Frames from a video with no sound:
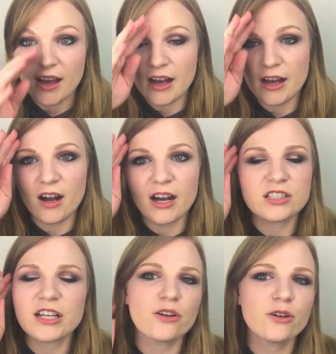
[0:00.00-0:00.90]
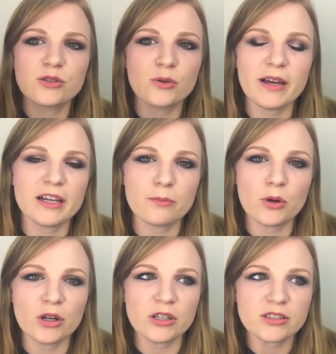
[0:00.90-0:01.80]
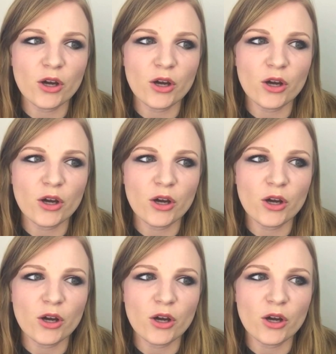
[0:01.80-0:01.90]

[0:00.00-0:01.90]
eyeshadows or makeup products,